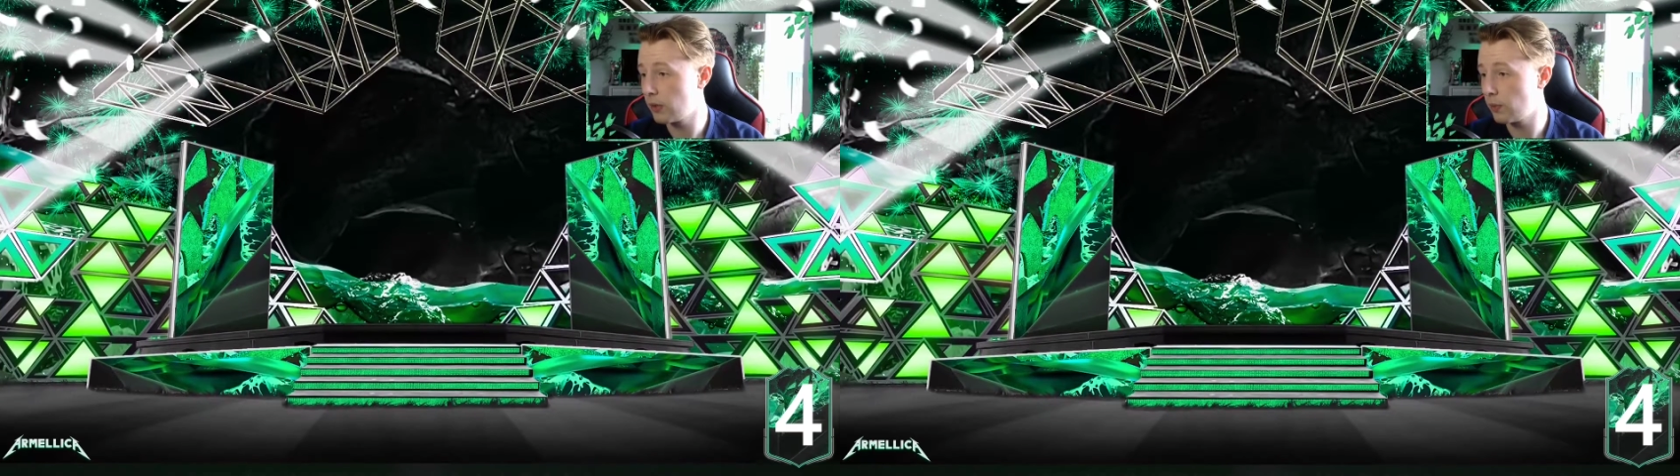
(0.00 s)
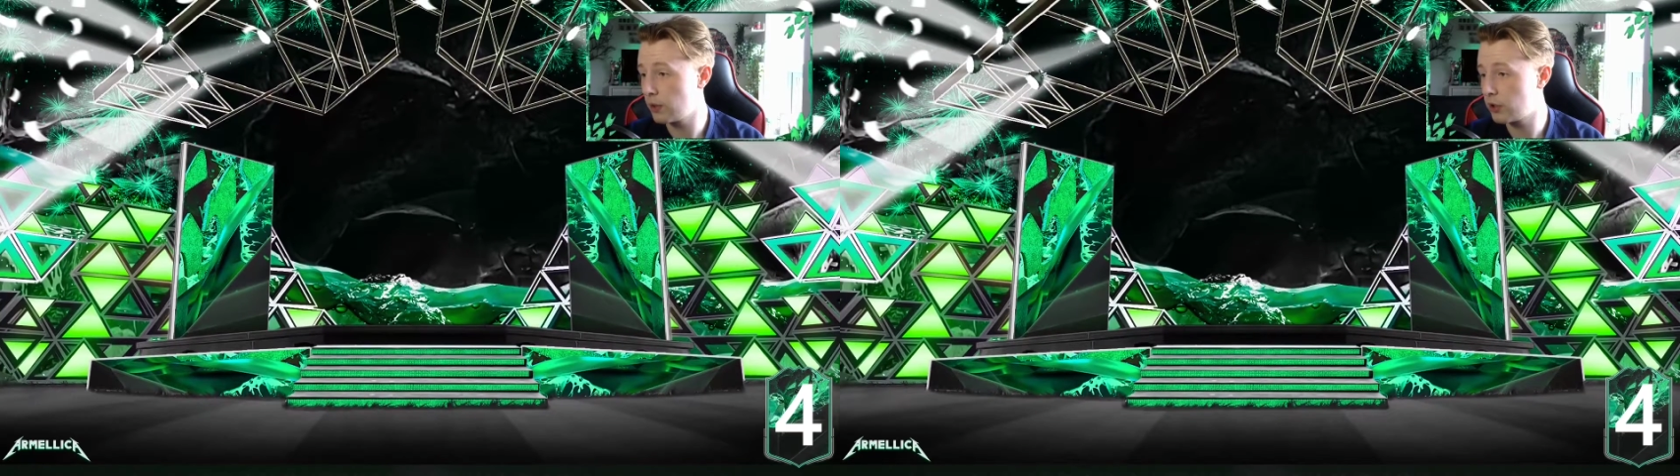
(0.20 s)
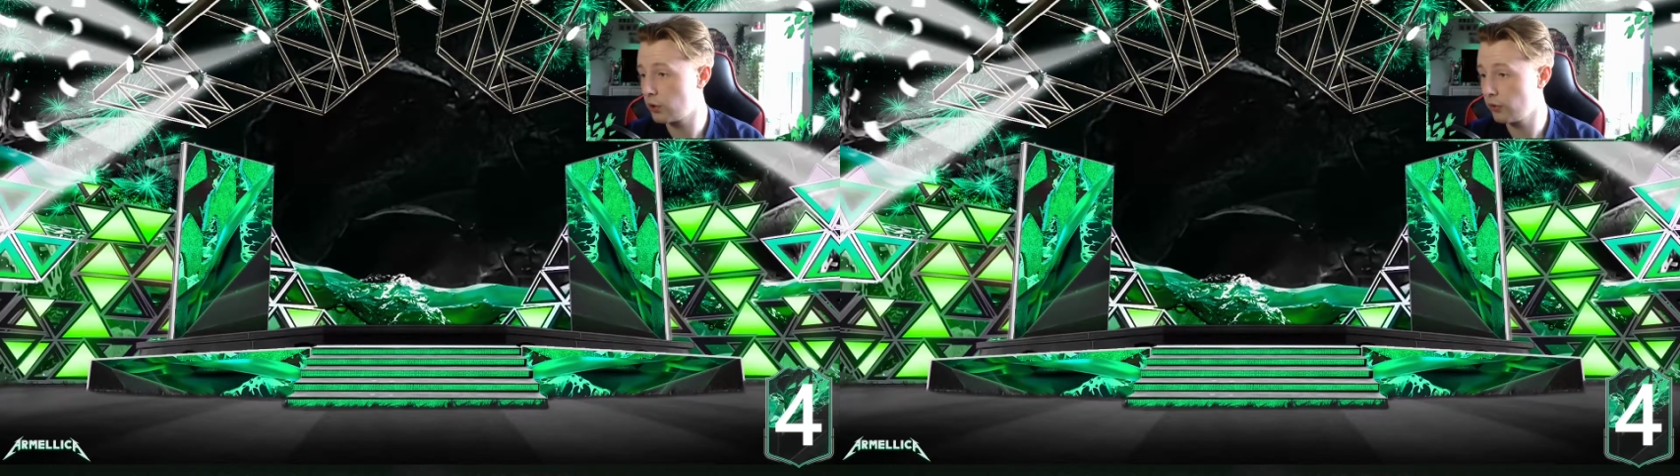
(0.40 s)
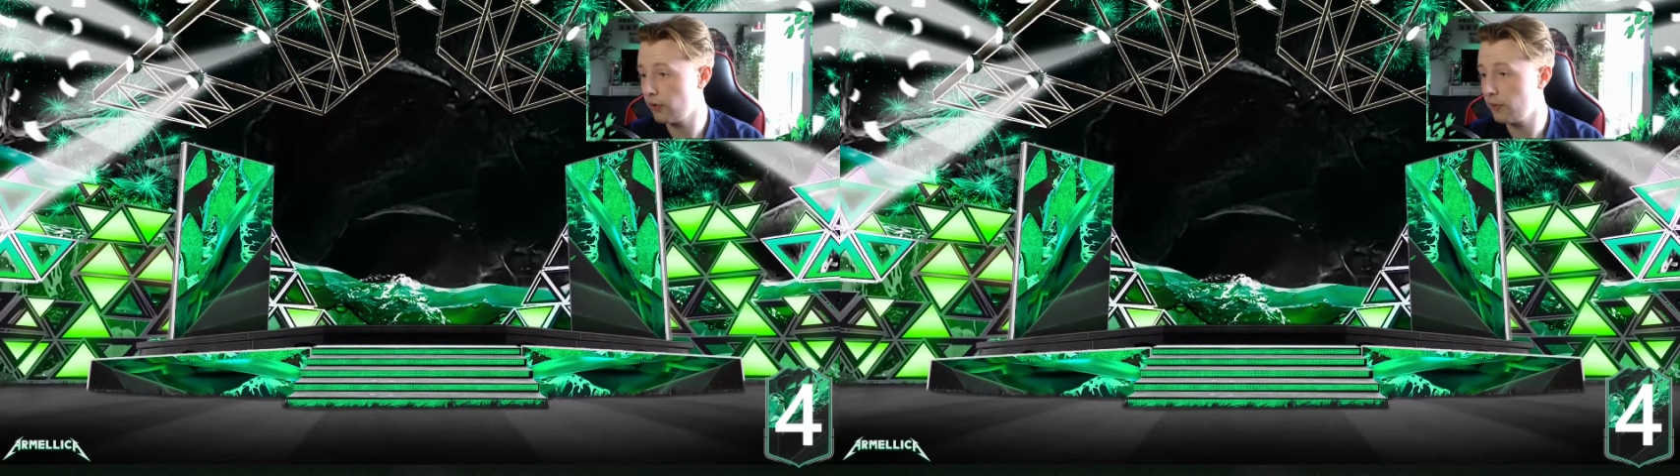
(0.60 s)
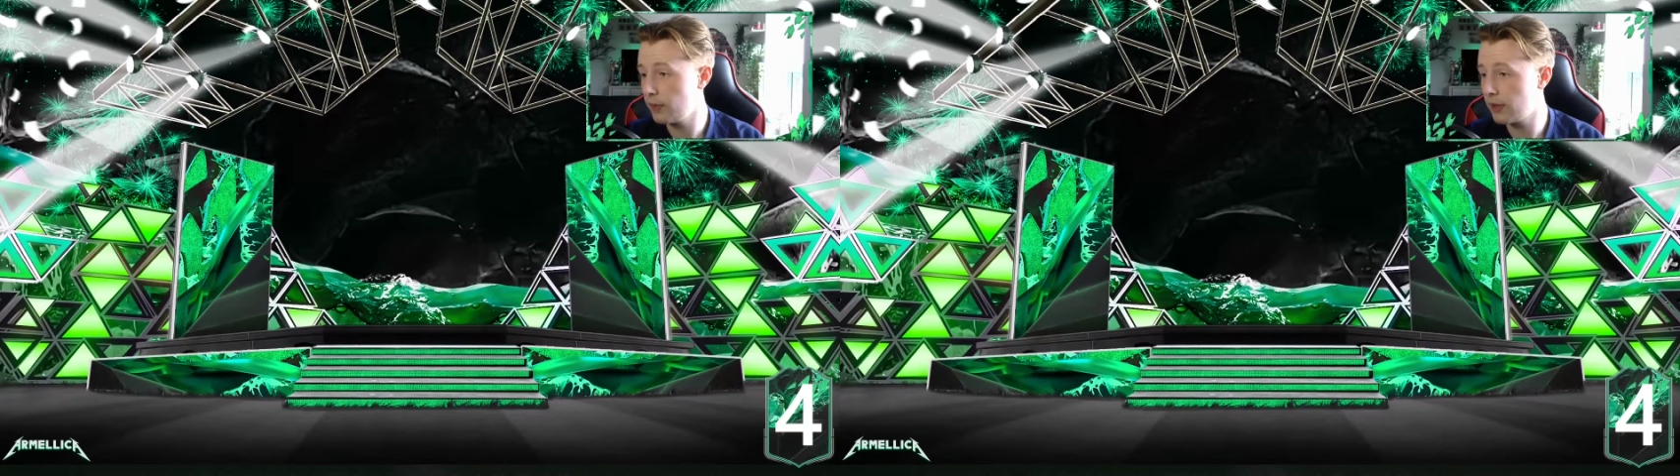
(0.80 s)
Which does
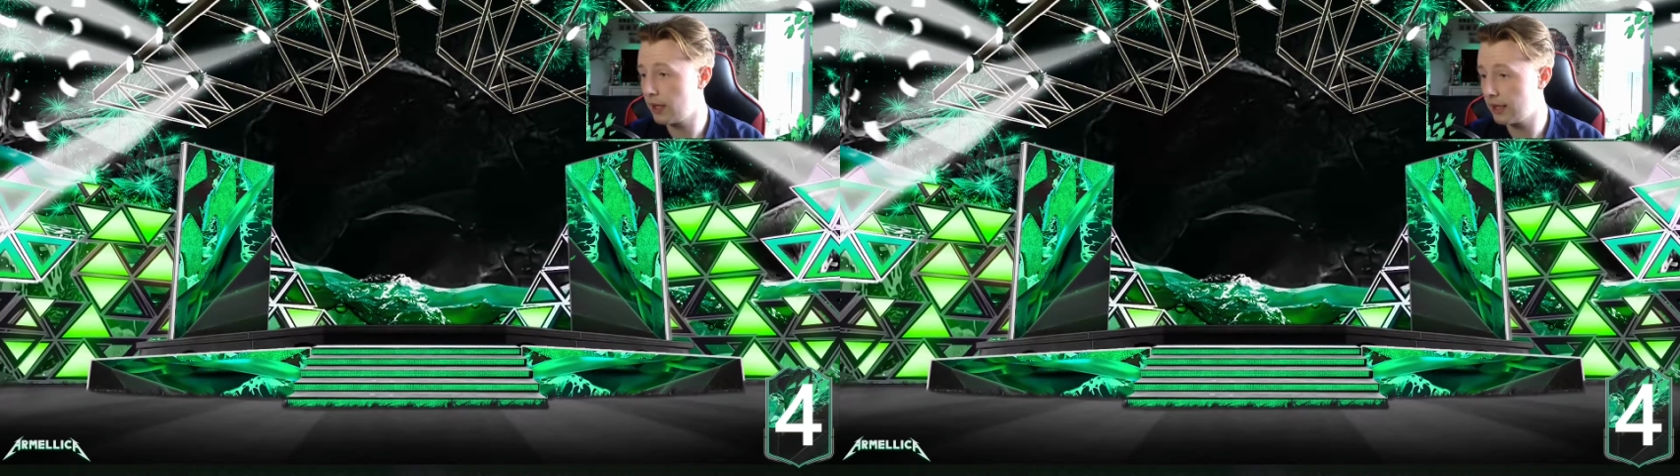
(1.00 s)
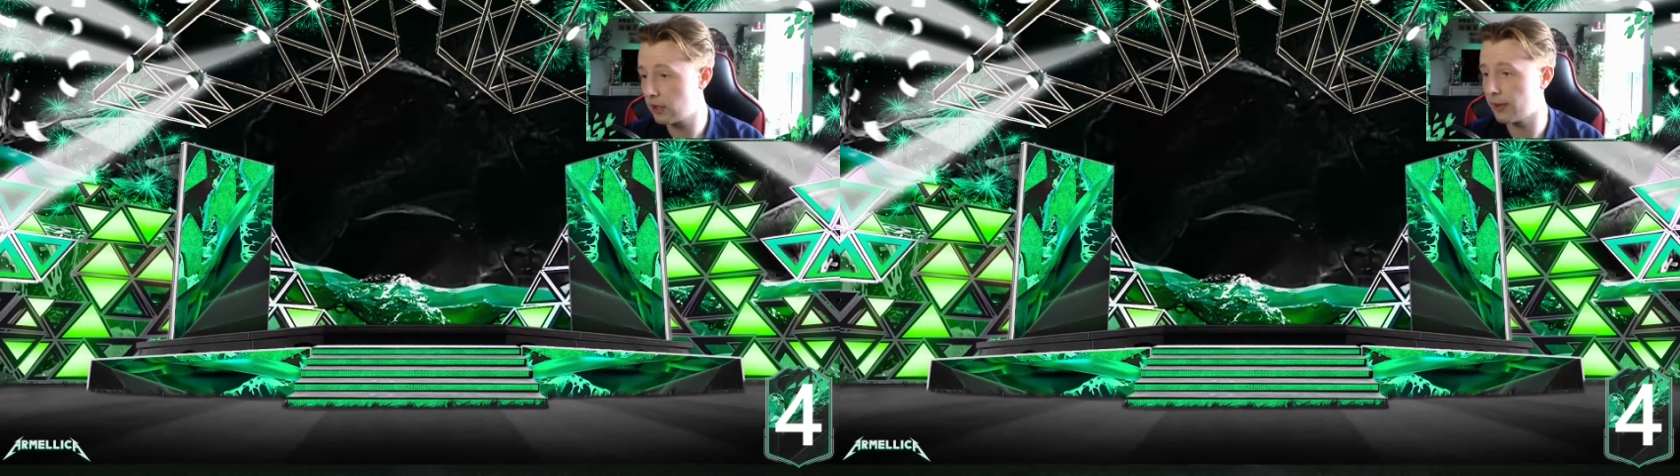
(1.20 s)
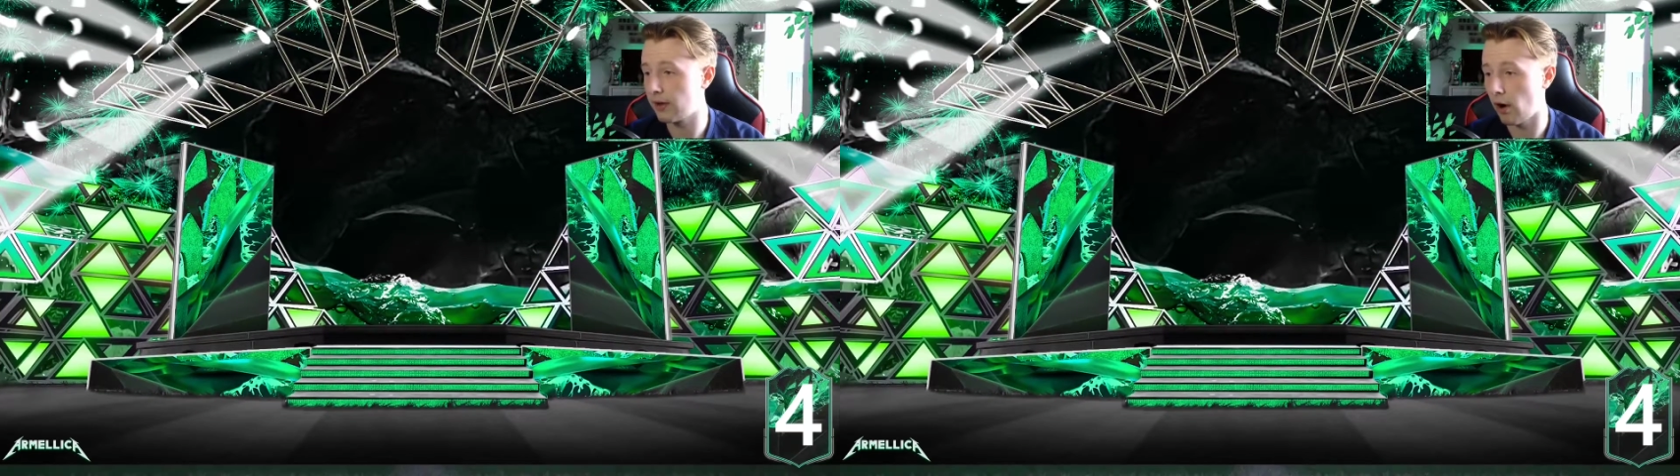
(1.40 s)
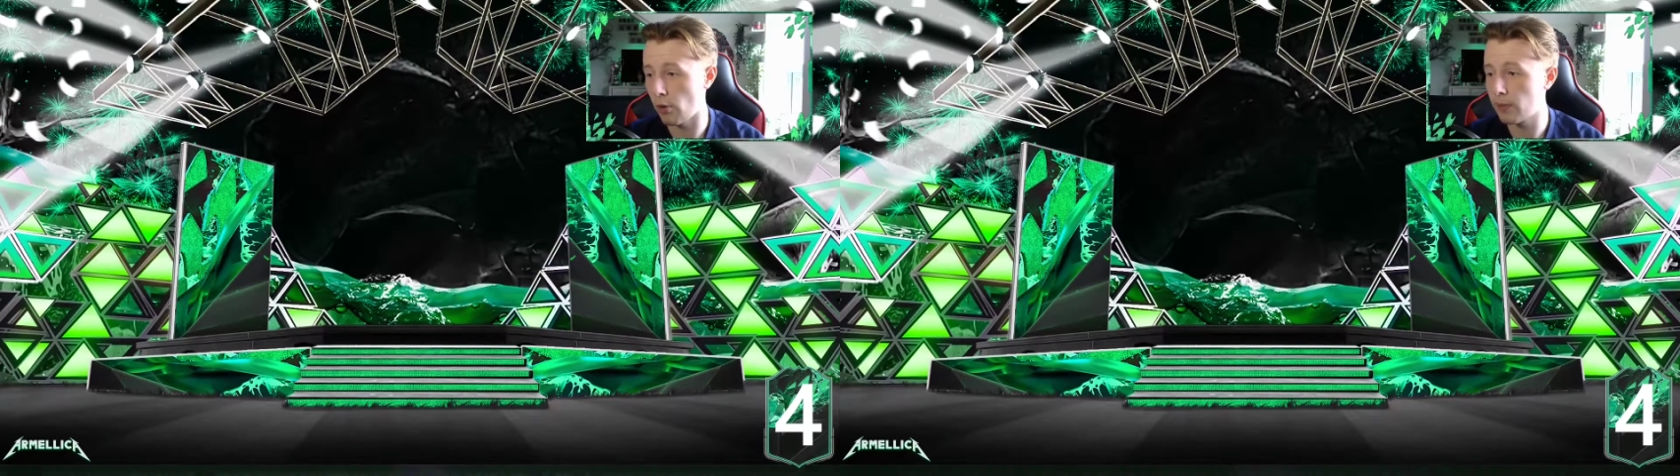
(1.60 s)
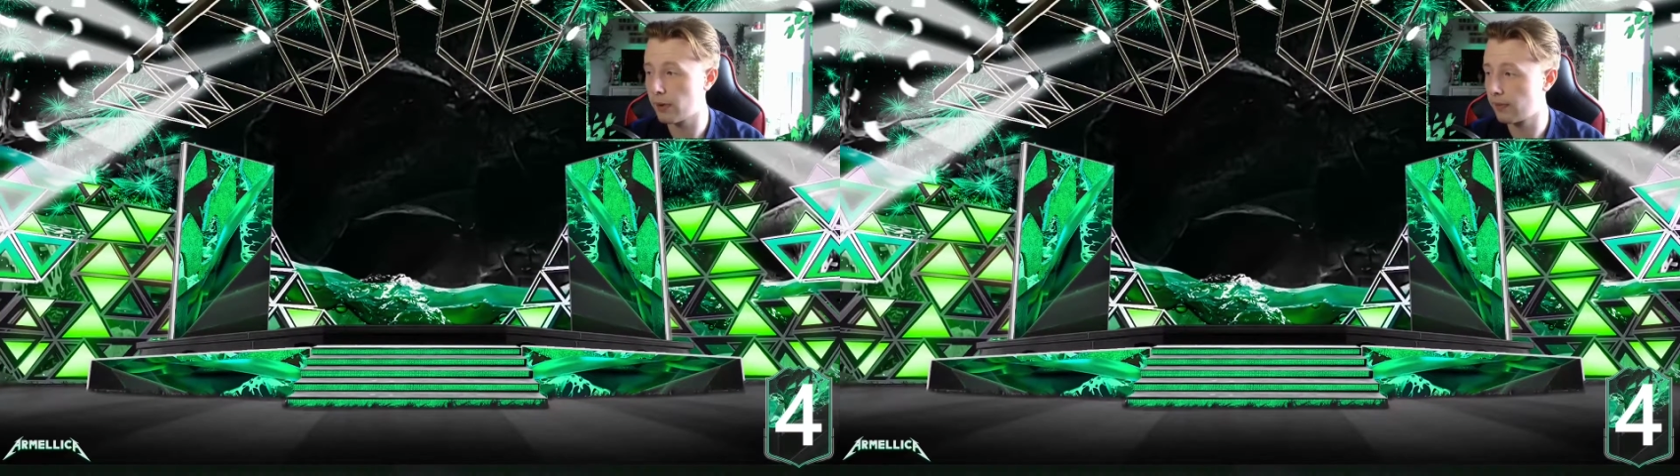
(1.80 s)
fill me with a little bit of
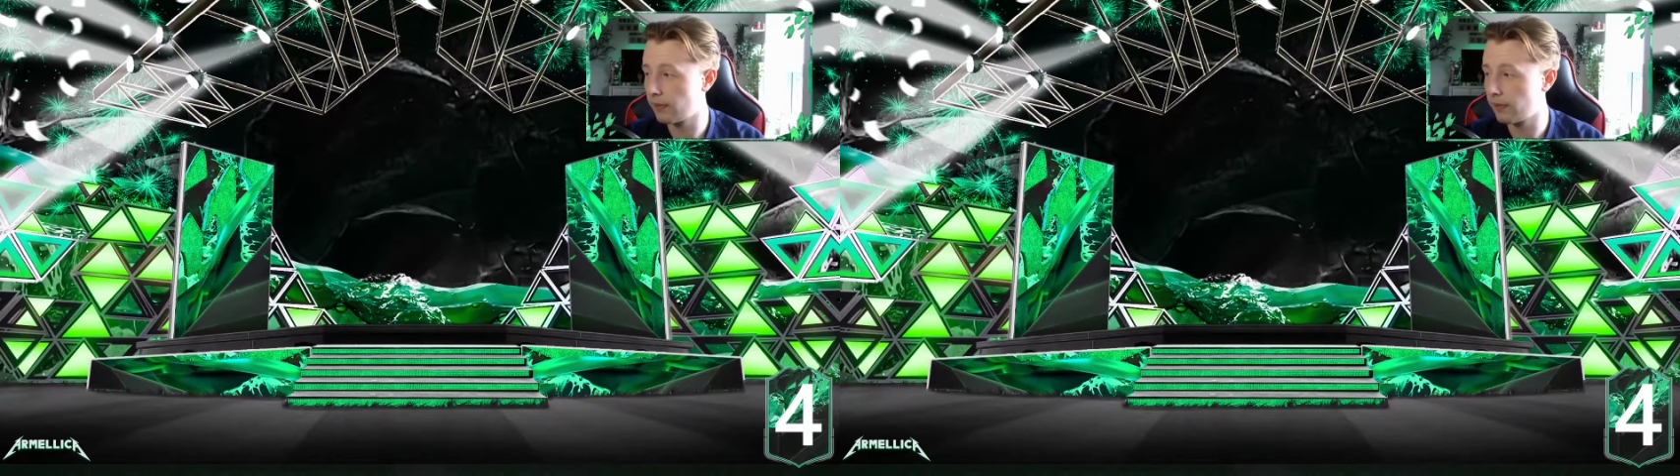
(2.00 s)
hope